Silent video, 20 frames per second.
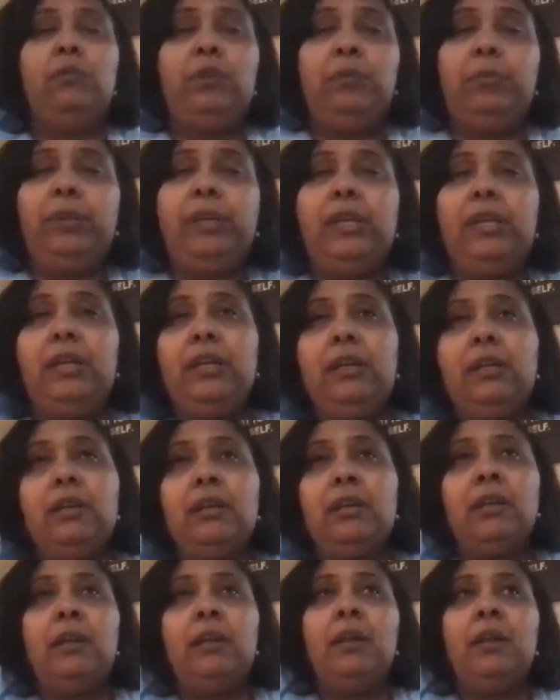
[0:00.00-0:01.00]
would be
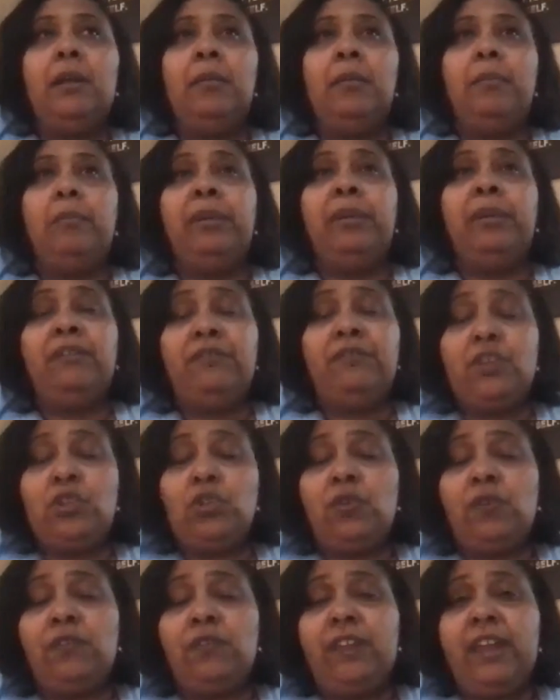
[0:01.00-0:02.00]

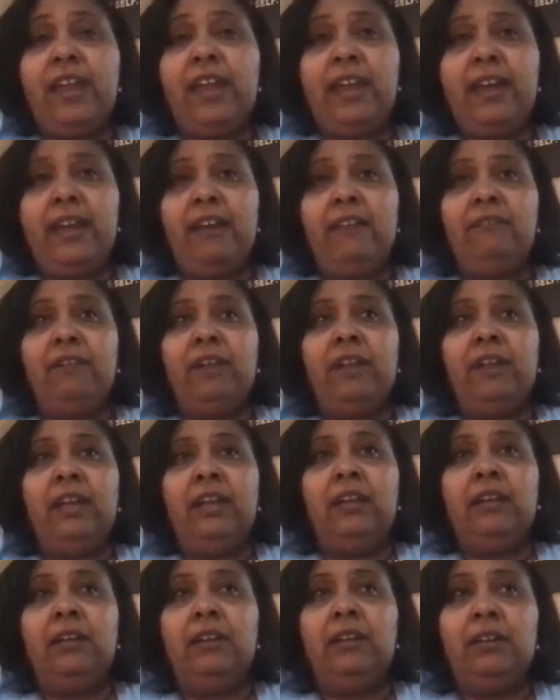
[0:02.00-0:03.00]
beneficial if they have a
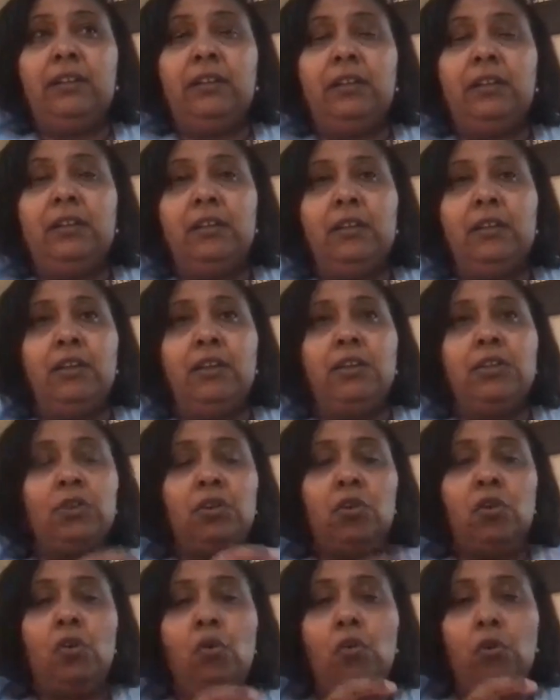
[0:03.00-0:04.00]
good
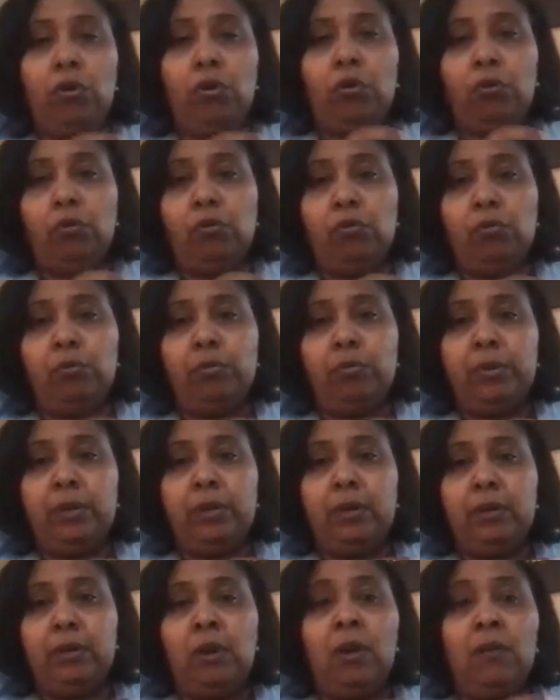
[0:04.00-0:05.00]
core group
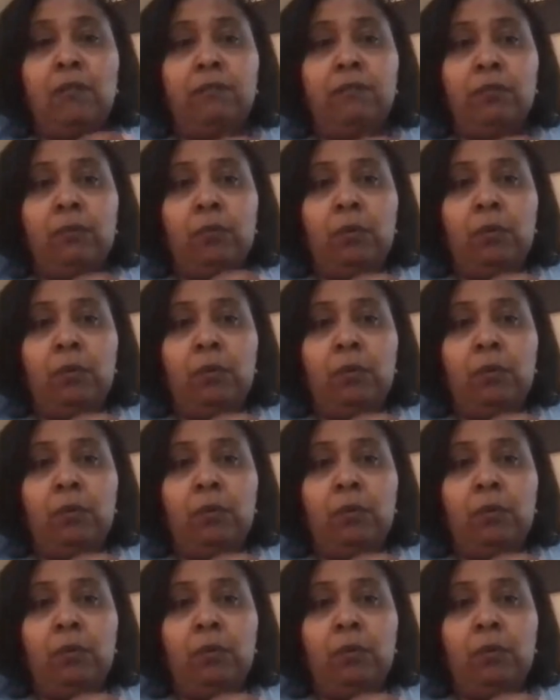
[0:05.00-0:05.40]
of